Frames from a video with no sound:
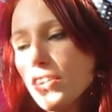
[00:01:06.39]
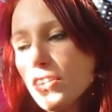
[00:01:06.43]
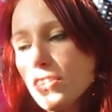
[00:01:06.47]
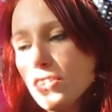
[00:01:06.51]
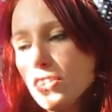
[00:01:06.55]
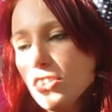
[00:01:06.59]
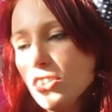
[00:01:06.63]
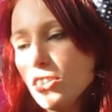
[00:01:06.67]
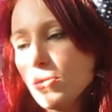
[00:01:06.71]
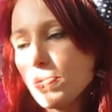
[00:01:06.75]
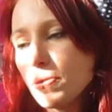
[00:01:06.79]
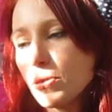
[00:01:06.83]

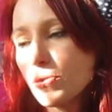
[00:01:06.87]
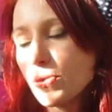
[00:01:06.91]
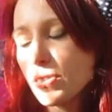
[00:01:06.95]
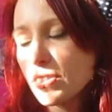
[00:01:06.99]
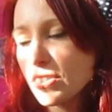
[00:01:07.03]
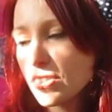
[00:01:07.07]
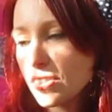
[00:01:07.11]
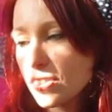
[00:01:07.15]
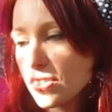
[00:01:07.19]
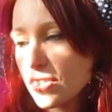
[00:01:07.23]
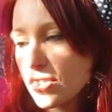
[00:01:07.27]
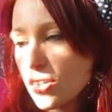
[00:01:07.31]
this human
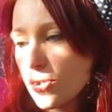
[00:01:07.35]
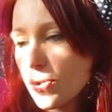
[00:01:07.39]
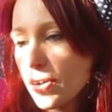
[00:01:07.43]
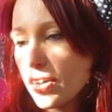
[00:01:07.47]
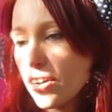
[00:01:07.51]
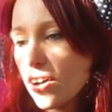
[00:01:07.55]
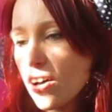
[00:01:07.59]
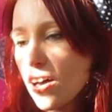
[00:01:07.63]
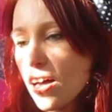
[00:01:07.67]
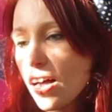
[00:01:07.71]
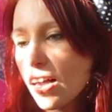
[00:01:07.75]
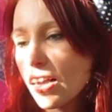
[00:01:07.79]
wasn't slow
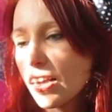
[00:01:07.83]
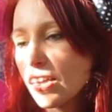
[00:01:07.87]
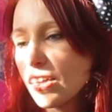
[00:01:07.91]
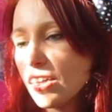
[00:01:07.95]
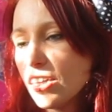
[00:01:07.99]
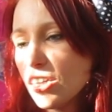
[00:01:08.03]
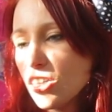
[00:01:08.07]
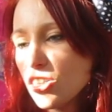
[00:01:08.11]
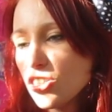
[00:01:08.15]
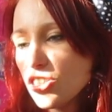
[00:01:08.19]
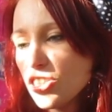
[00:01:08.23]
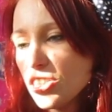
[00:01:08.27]
at all.
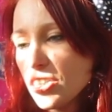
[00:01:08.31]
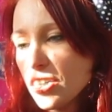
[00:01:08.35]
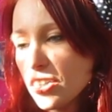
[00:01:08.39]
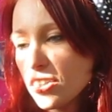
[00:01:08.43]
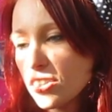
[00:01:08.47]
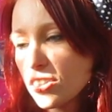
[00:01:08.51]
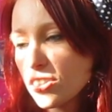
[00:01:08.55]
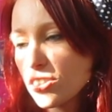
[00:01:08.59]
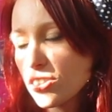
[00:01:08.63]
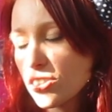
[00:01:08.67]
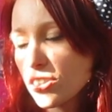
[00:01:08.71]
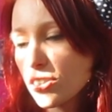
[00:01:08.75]
She
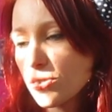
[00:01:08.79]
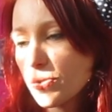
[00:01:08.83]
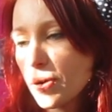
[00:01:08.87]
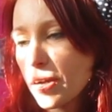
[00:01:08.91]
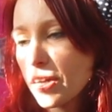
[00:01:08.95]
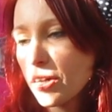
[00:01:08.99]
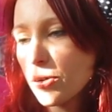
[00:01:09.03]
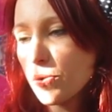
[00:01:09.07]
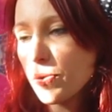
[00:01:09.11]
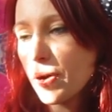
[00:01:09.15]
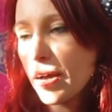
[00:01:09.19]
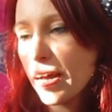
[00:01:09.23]
understood
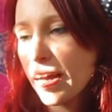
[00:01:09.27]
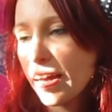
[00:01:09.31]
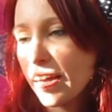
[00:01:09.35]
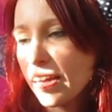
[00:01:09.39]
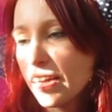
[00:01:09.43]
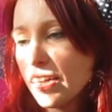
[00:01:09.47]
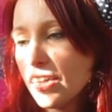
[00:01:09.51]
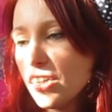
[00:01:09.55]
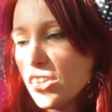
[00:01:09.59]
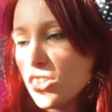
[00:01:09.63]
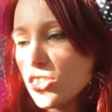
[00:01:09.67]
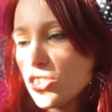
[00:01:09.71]
right away.
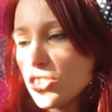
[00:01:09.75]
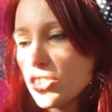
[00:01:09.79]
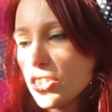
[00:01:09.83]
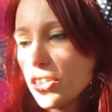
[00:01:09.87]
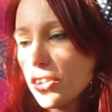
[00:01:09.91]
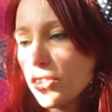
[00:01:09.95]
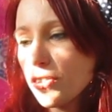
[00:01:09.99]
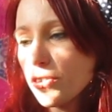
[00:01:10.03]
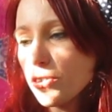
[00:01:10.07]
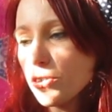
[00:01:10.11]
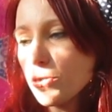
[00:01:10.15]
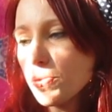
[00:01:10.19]

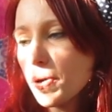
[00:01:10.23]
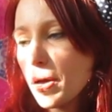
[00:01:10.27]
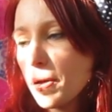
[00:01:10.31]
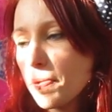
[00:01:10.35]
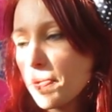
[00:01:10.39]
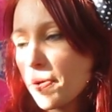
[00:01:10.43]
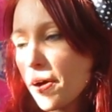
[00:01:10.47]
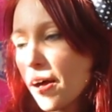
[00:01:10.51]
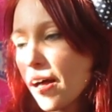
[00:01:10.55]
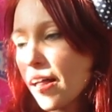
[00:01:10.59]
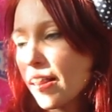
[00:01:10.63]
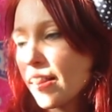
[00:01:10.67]
She threw my
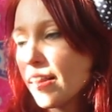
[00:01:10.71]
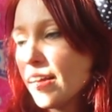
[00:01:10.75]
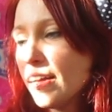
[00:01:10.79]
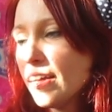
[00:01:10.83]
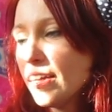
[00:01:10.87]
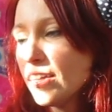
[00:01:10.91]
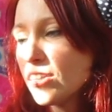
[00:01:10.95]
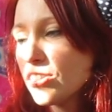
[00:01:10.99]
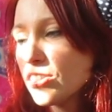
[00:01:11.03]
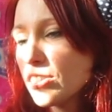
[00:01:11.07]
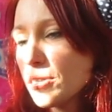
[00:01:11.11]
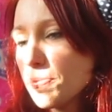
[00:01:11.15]
ball.
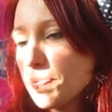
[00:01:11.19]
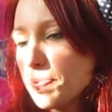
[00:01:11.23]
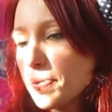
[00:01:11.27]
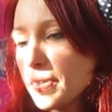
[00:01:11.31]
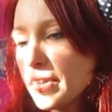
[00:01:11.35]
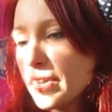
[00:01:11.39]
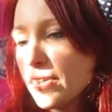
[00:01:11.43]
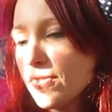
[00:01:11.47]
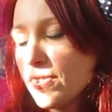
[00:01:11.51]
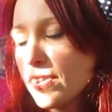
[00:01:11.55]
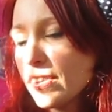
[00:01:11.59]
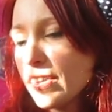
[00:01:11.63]
She
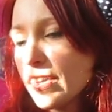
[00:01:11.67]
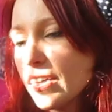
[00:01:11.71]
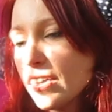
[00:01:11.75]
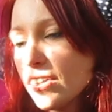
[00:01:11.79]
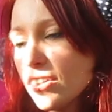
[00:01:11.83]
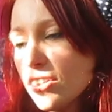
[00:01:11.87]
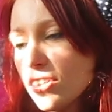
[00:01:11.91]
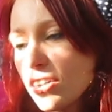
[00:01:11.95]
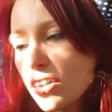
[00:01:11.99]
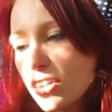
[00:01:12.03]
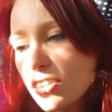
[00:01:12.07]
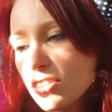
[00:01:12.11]
played with the
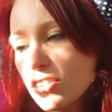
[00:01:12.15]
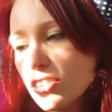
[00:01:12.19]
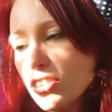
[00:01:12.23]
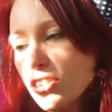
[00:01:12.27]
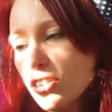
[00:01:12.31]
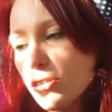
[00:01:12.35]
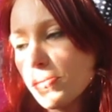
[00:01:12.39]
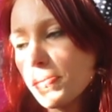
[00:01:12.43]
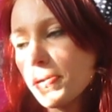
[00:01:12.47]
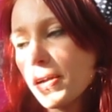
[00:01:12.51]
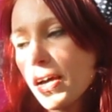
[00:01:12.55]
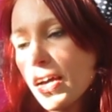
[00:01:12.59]
other dogs
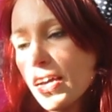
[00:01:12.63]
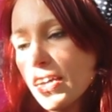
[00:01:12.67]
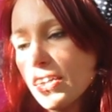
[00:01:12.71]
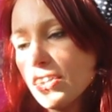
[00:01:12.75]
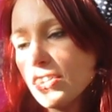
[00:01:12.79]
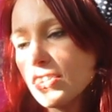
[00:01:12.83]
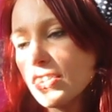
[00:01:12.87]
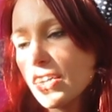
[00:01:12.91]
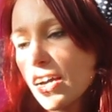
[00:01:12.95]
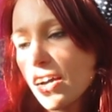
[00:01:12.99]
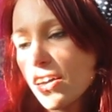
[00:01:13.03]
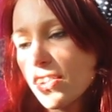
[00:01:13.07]
too, but I
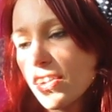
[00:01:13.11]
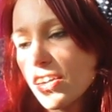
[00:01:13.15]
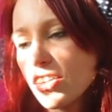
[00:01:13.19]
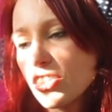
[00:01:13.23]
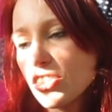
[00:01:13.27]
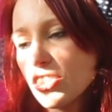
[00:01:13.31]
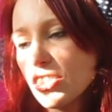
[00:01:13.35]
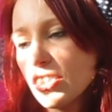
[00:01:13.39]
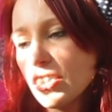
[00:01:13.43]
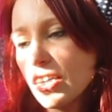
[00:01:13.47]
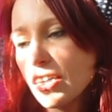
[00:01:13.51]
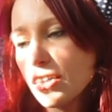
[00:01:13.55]
could tell that
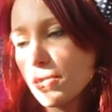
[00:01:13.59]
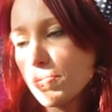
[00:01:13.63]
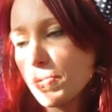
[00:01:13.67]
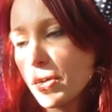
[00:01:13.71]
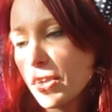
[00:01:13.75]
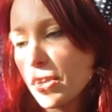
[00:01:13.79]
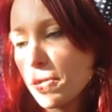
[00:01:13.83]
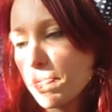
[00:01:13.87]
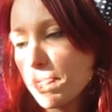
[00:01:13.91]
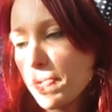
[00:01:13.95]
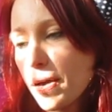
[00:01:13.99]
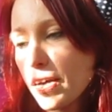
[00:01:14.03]
she liked me
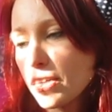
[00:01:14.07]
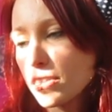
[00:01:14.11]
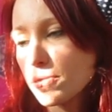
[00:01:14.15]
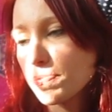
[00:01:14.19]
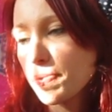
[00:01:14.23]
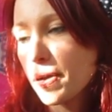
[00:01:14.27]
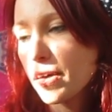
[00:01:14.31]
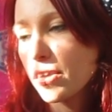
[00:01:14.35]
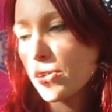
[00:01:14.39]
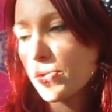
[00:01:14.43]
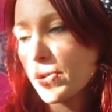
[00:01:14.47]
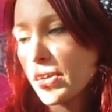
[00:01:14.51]
the best
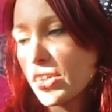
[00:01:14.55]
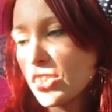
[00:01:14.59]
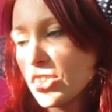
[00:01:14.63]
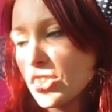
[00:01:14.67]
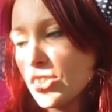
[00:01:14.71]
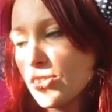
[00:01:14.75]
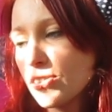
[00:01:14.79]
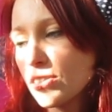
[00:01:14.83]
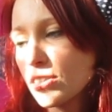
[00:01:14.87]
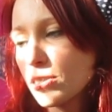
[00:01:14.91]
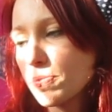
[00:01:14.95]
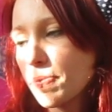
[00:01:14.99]
by the way
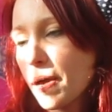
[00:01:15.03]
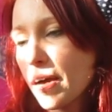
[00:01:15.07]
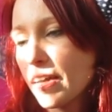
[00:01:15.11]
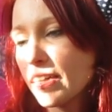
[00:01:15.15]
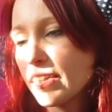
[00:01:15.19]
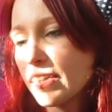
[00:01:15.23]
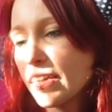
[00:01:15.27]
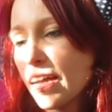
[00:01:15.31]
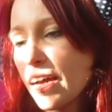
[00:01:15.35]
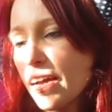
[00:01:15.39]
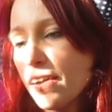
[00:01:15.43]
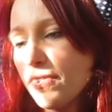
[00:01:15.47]
she
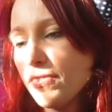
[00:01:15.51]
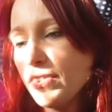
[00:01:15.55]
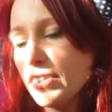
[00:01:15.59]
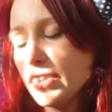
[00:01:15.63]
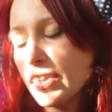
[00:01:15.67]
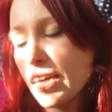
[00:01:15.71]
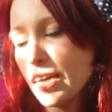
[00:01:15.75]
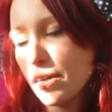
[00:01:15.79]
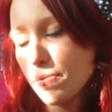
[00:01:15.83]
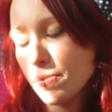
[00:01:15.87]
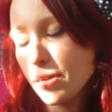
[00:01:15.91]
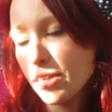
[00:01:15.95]
responded every
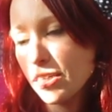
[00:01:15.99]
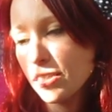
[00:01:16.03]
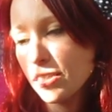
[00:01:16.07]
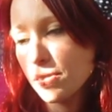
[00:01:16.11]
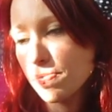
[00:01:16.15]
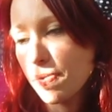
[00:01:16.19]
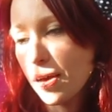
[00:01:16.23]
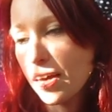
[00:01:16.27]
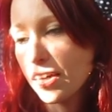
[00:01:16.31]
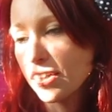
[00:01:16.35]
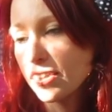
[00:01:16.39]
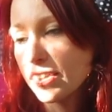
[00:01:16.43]
time I
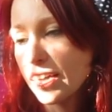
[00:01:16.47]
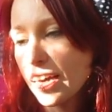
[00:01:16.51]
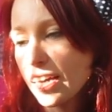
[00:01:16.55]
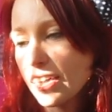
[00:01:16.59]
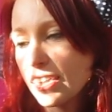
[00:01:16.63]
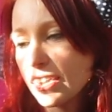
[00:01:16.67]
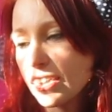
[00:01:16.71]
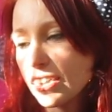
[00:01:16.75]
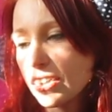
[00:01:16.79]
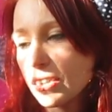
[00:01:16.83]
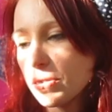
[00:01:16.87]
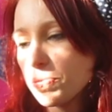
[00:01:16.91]
smiled at
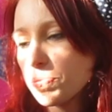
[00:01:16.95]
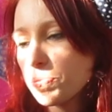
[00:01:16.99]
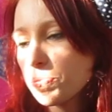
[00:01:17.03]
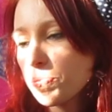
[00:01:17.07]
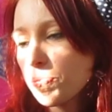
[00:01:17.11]
her.